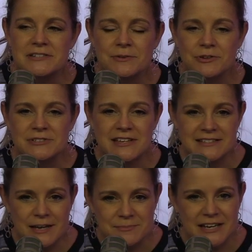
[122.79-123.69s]
so there's
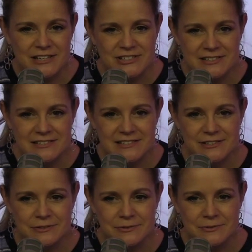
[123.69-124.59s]
that temptation
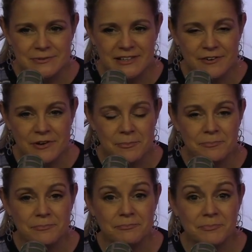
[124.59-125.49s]
to give a
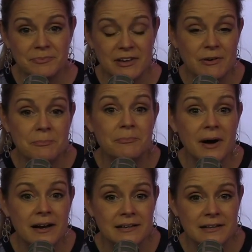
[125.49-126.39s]

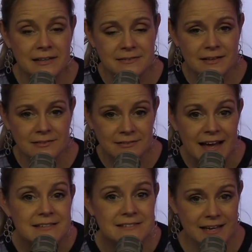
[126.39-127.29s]
but and then
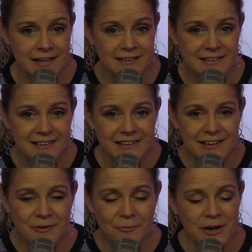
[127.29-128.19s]
lessen
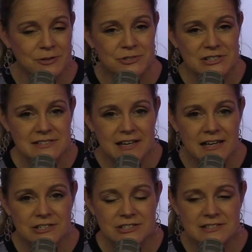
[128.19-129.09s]
what you just
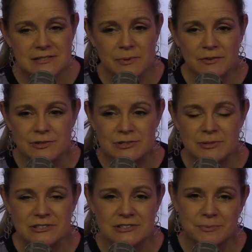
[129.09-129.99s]
said. And she says, but if you
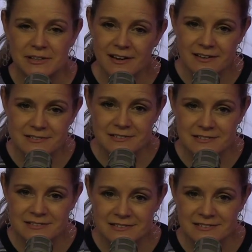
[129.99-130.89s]
switch it to because,